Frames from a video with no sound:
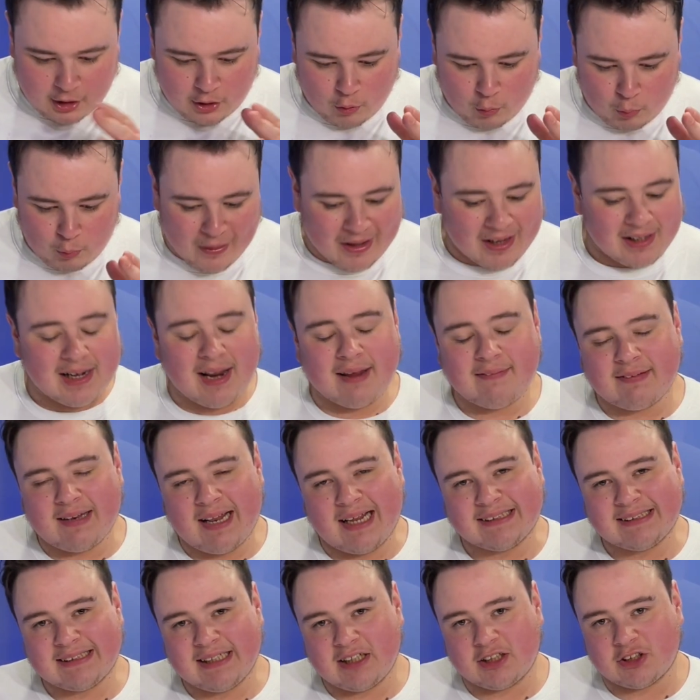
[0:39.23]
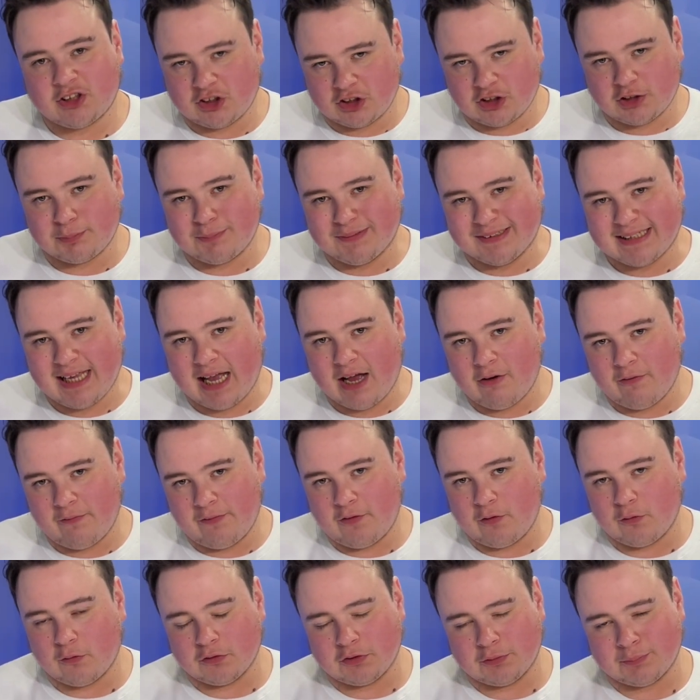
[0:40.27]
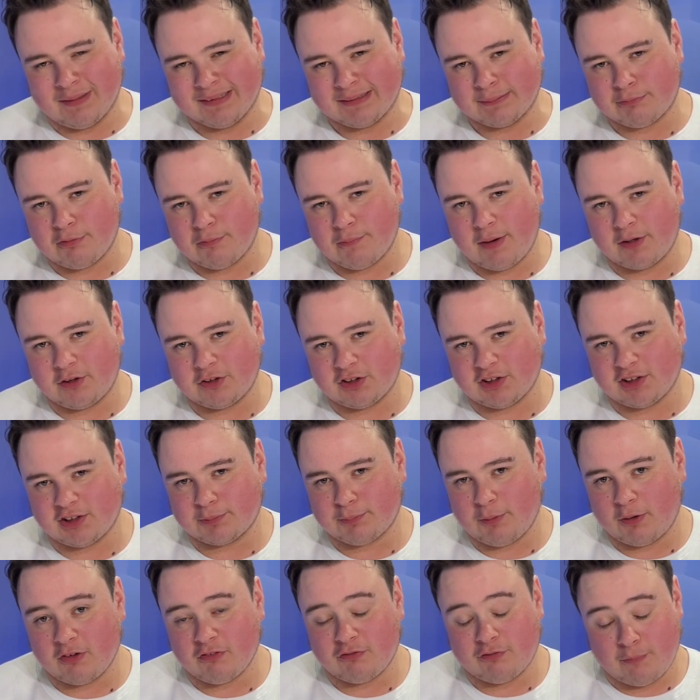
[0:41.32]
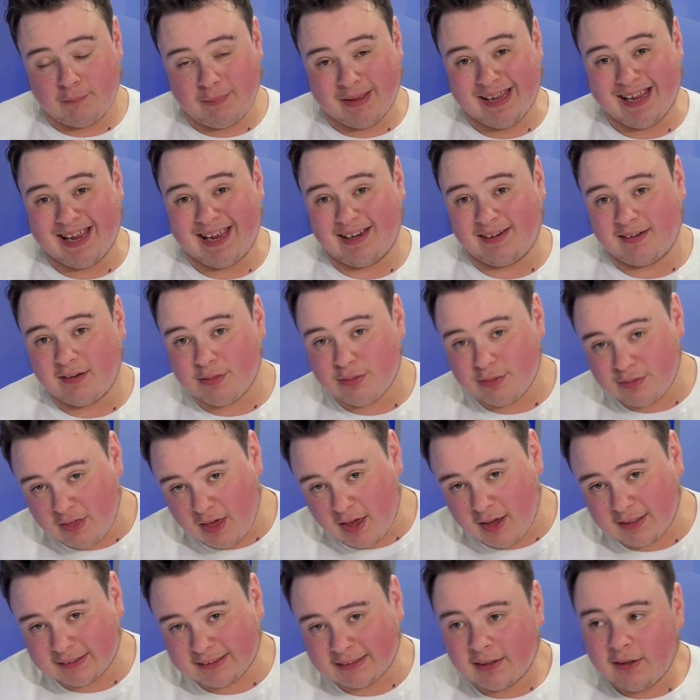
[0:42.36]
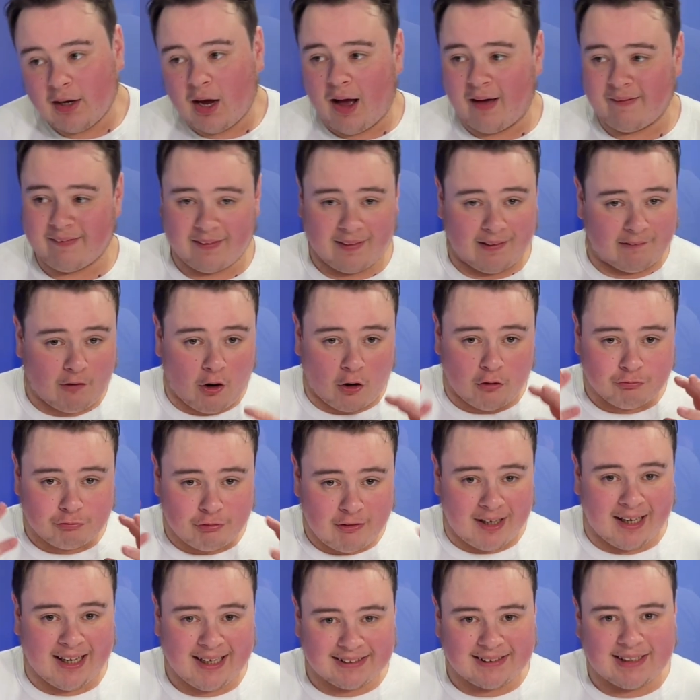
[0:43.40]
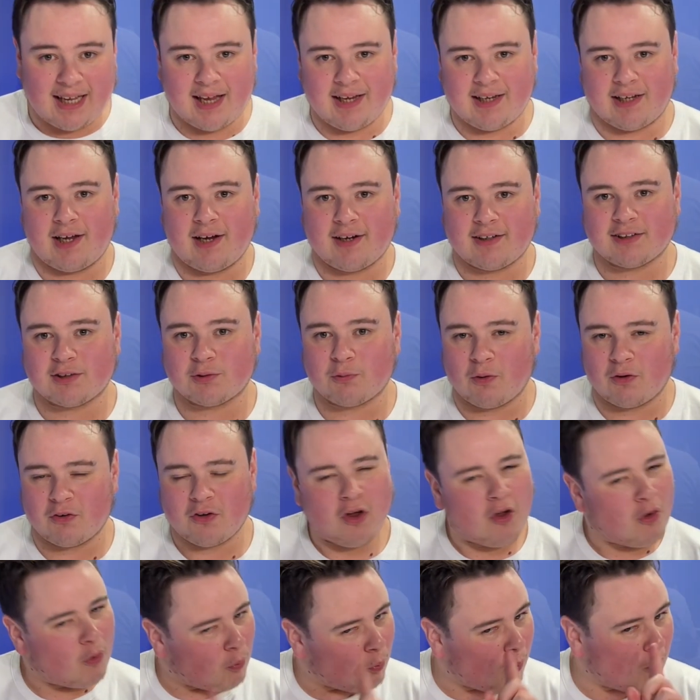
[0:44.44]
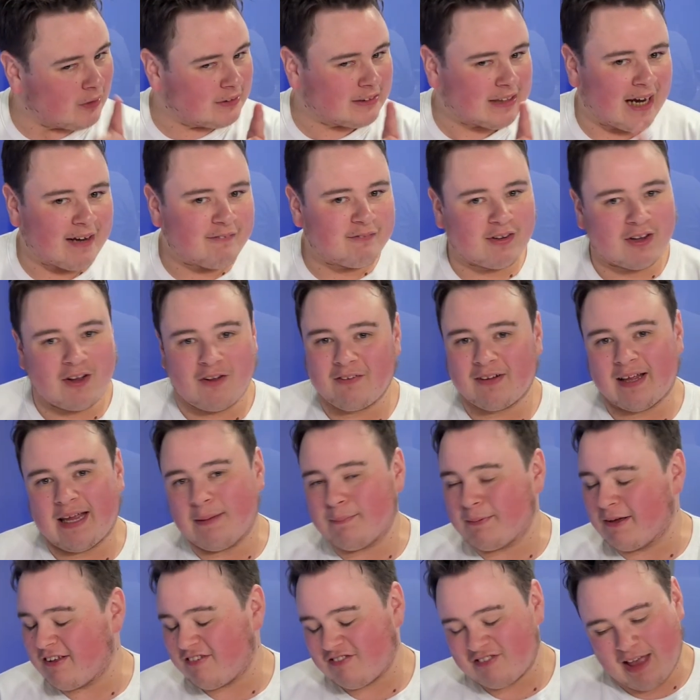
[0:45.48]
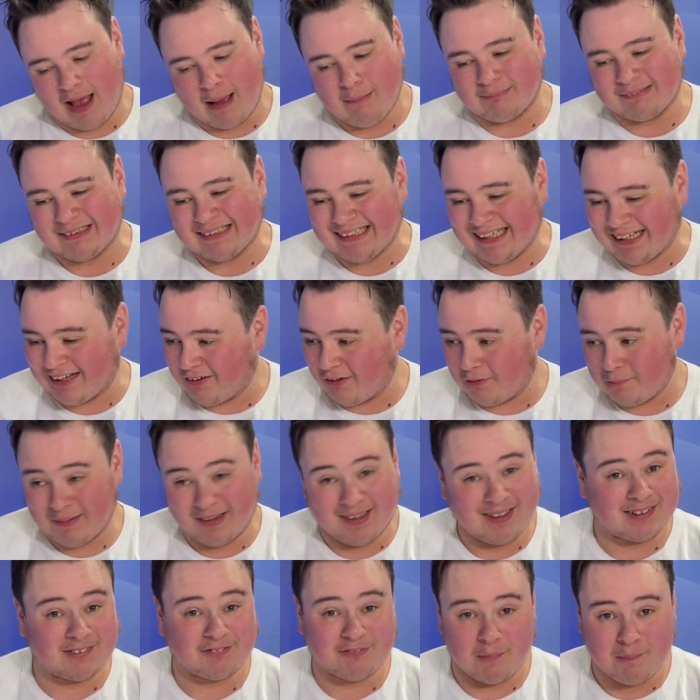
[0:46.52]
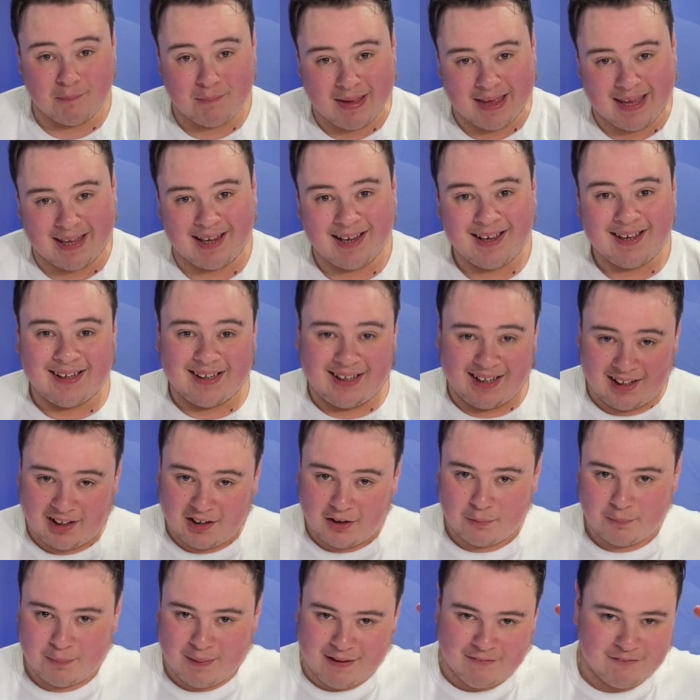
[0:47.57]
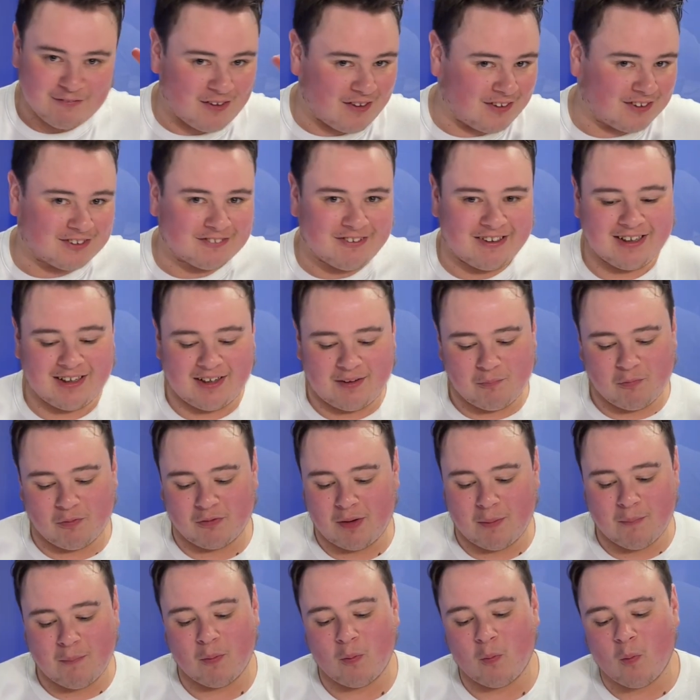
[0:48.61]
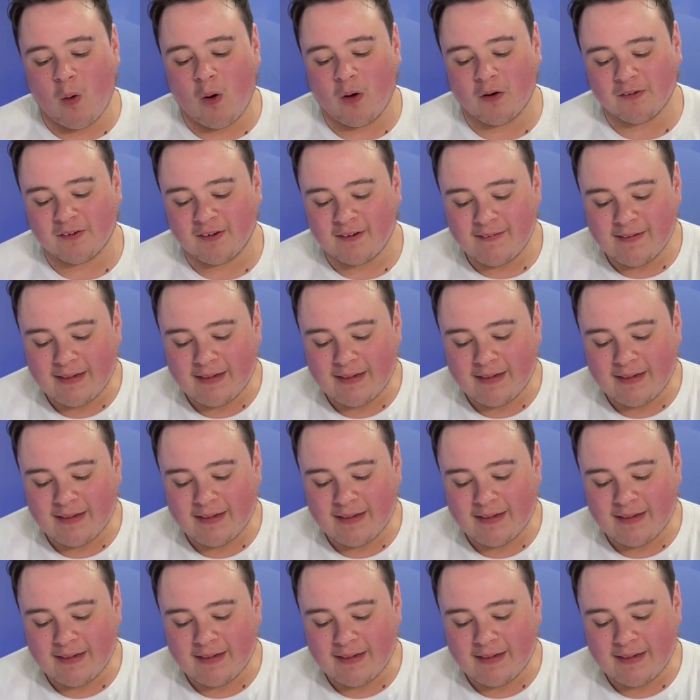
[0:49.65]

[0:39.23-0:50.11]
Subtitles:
Wigan Athletic just miss out on the automatic promotion spots for me in third. I think they've got a really exciting young squad. Watch out for goalkeeper Sam Tickle, because for me, he could be a future England number one.